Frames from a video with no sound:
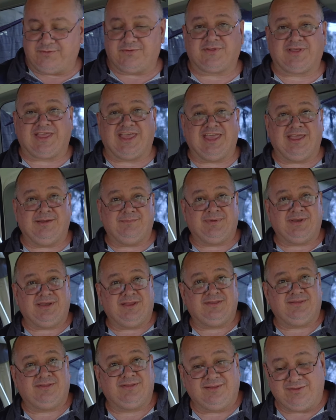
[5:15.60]
First
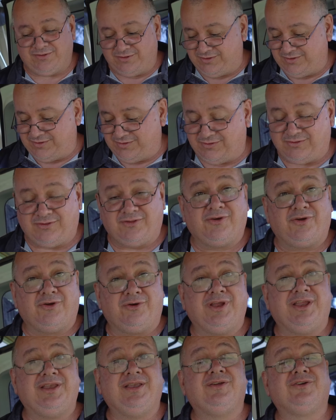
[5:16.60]
camping,
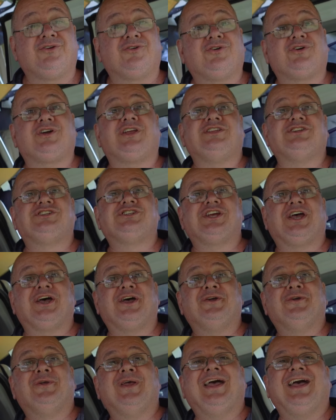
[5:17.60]
touring, cooking
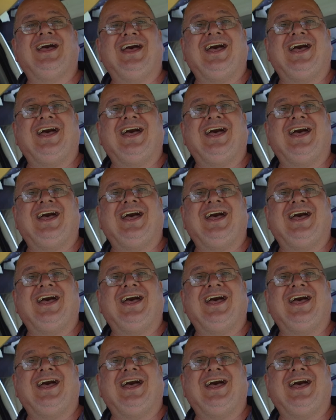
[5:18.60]
show.